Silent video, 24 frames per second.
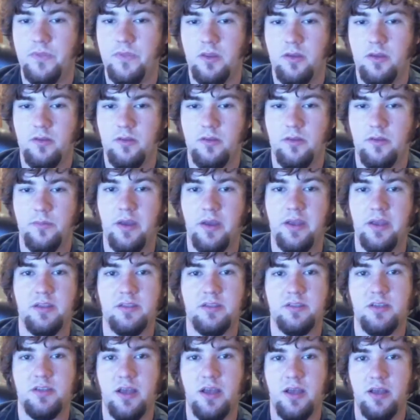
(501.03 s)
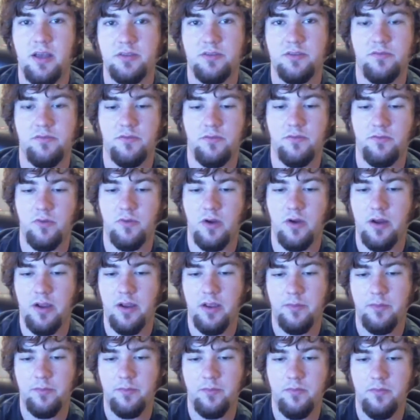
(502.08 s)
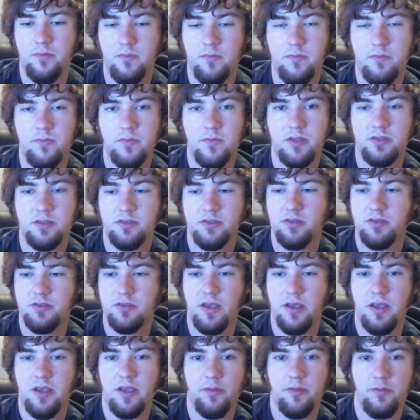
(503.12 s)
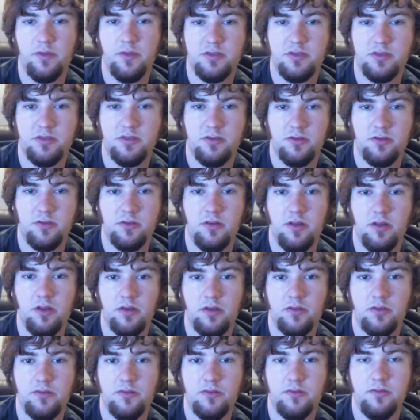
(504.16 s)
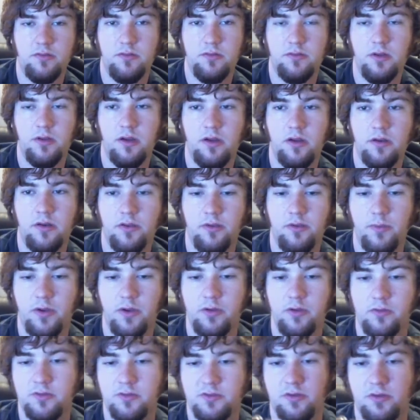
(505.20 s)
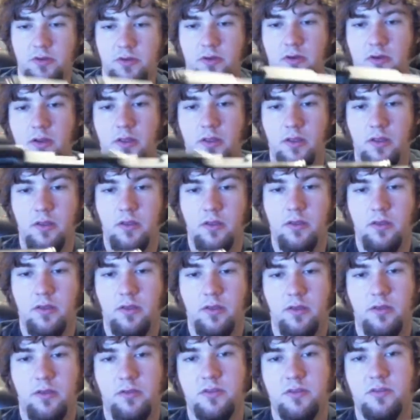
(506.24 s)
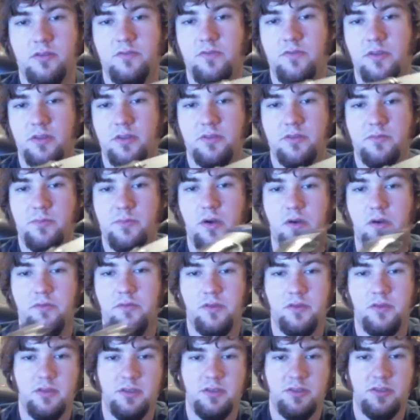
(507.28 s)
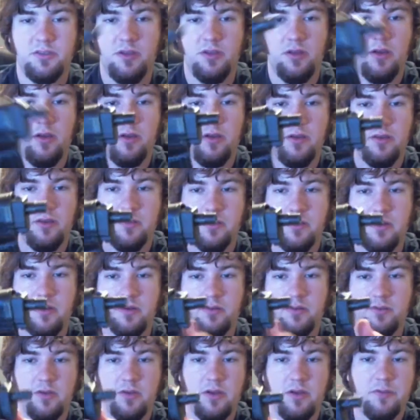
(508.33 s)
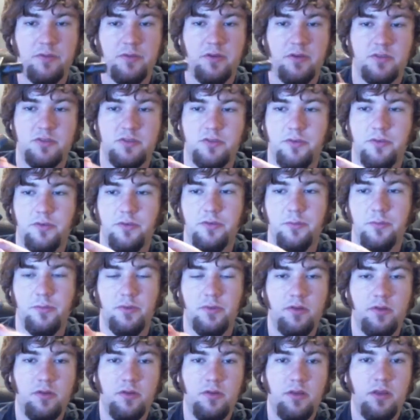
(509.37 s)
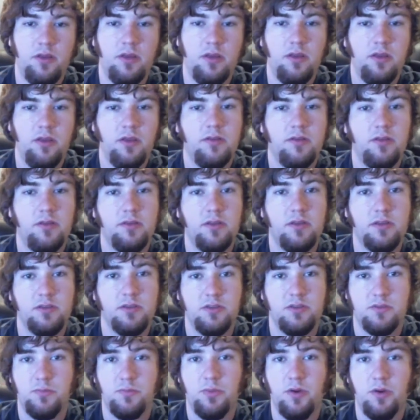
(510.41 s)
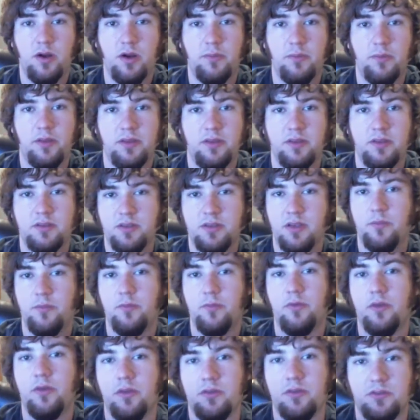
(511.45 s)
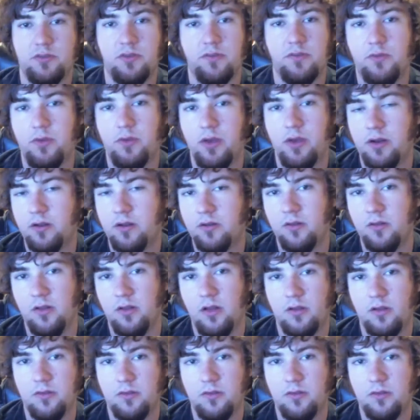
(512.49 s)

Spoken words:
the main size of the frame is the same. This is a Glock Don Hume holster. This fits perfectly snug in there, so I would assume that this is probably the same width. So if you had a Glock,